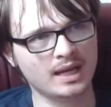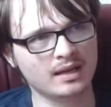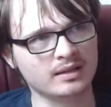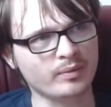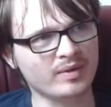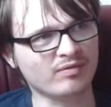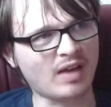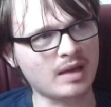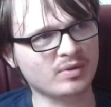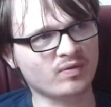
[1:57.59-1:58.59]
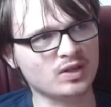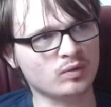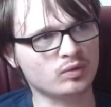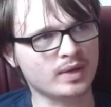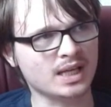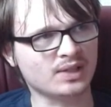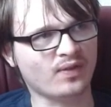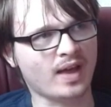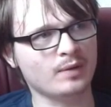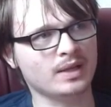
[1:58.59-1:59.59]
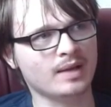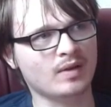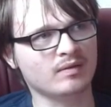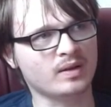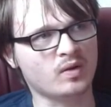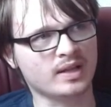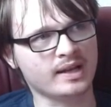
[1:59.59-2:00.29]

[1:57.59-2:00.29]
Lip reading: Because vibrant visuals works fine when I'm not recording.